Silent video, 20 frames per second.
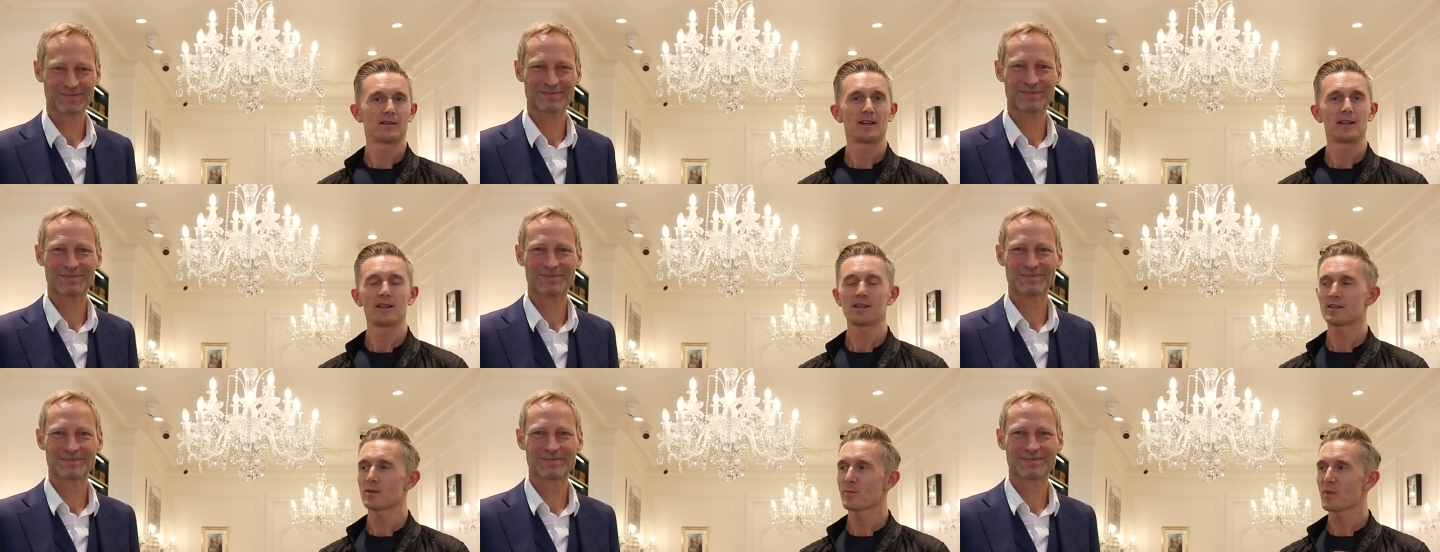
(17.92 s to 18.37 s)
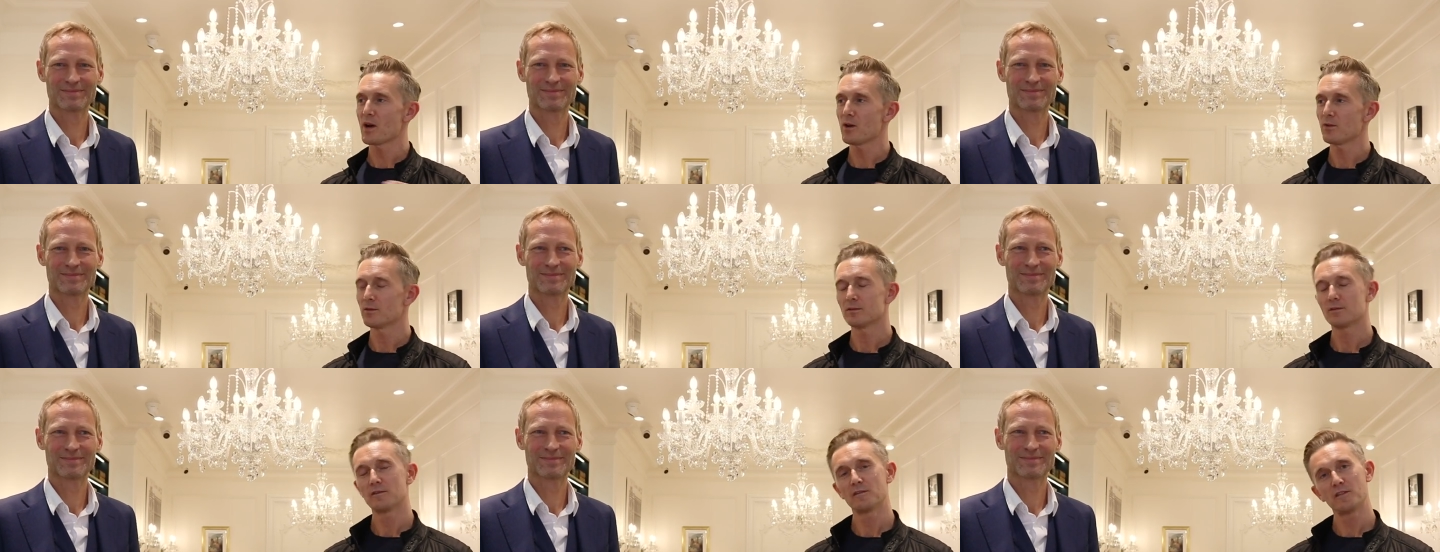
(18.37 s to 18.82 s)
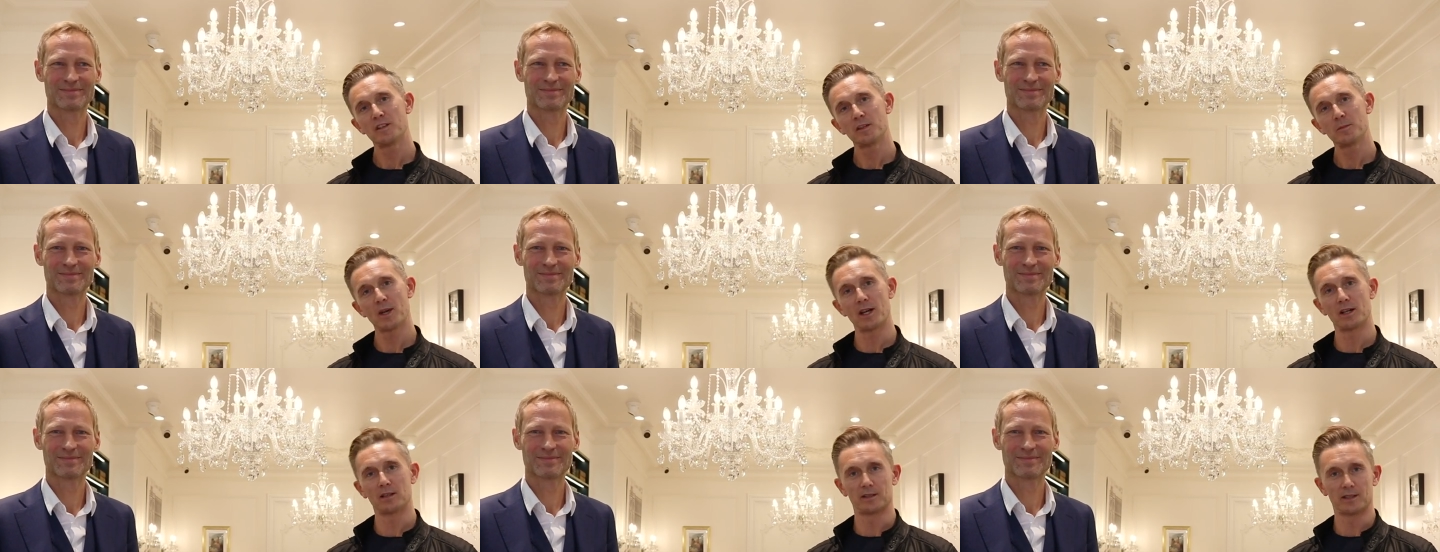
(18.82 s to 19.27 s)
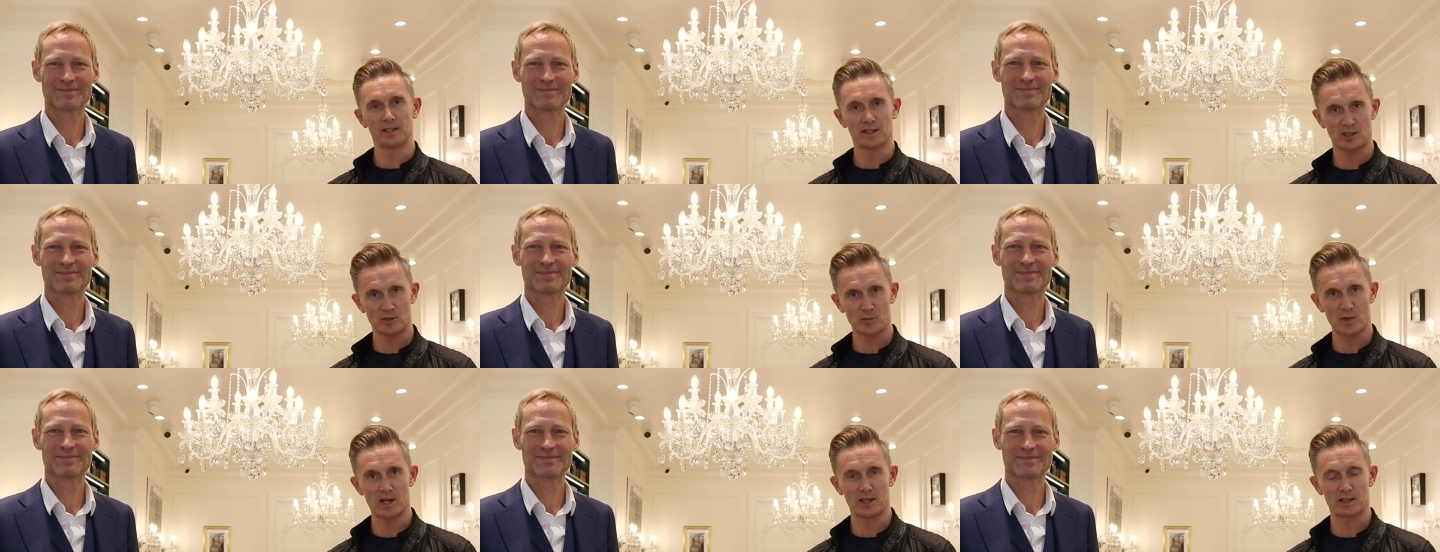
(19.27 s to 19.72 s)
Speaker 1: it's about female
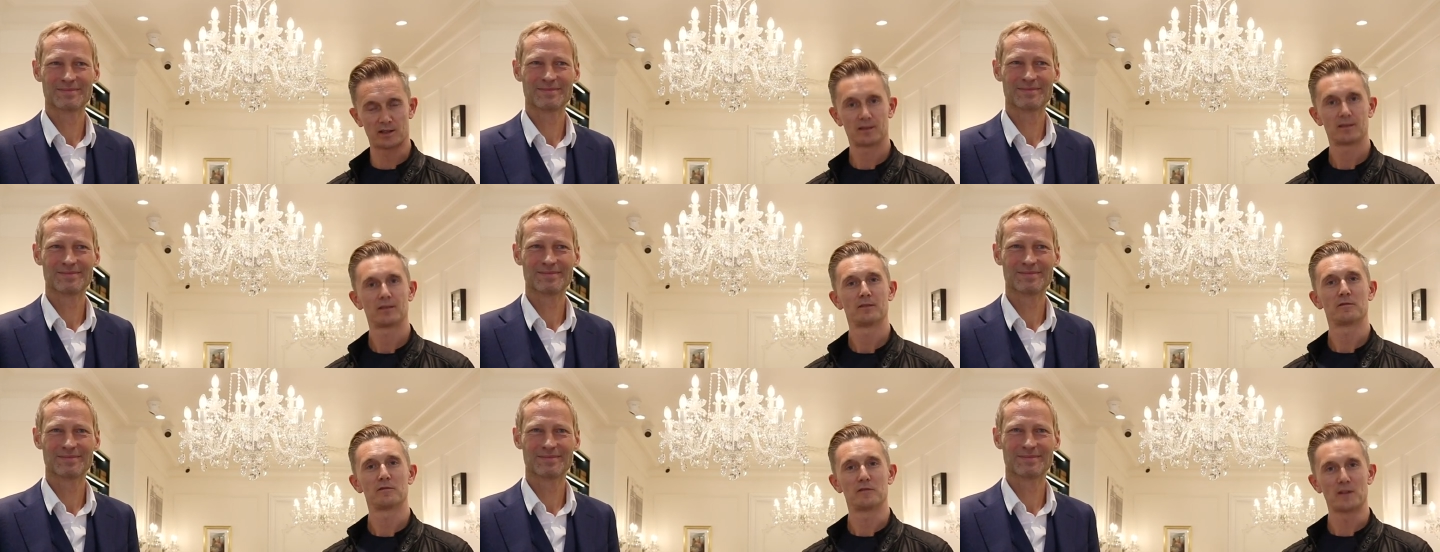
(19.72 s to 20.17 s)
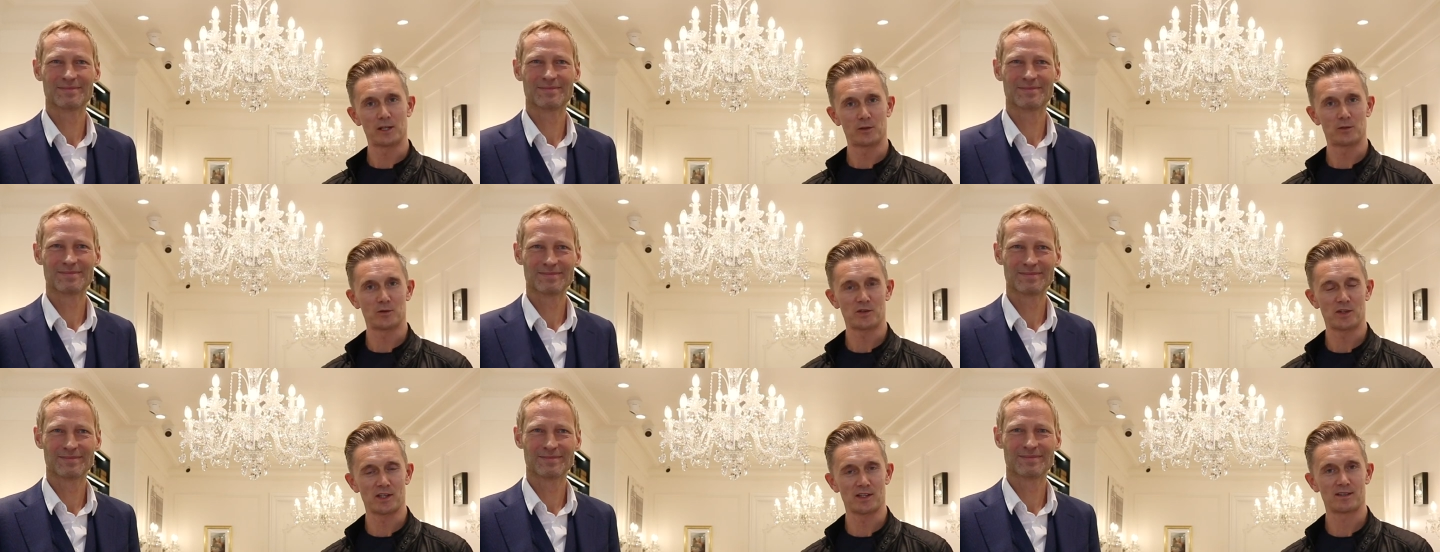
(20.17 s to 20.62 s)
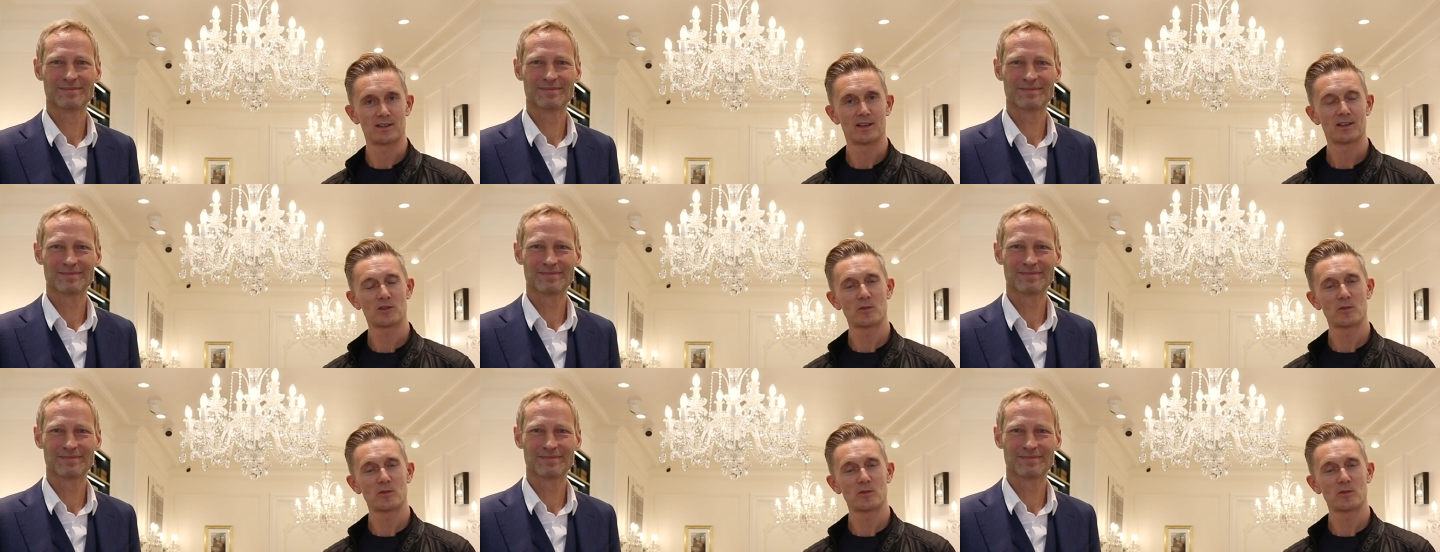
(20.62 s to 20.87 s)
inspired fragrances.